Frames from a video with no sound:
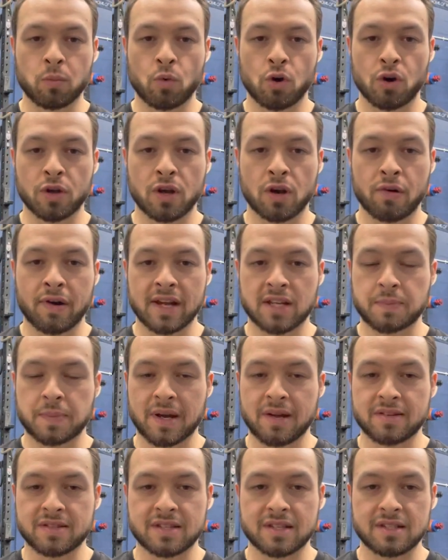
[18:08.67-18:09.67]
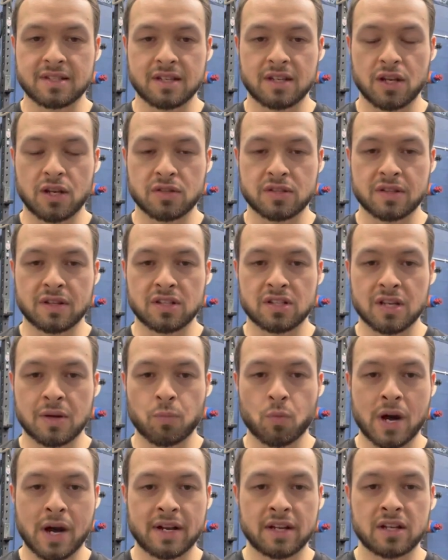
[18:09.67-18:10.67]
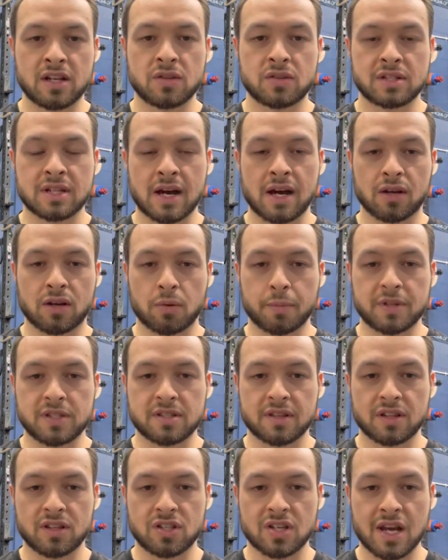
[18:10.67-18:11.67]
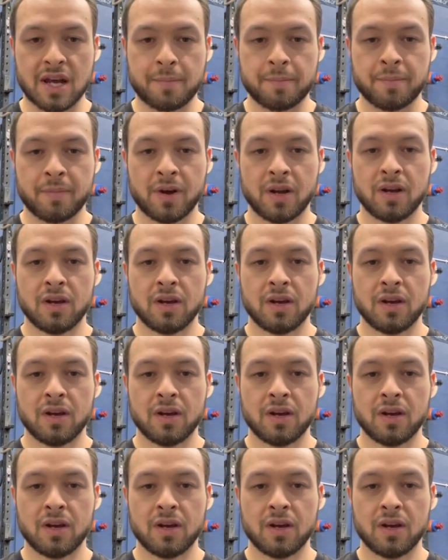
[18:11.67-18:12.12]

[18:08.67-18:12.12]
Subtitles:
What are your experiences in using the gym? Why did you start coming to the gym?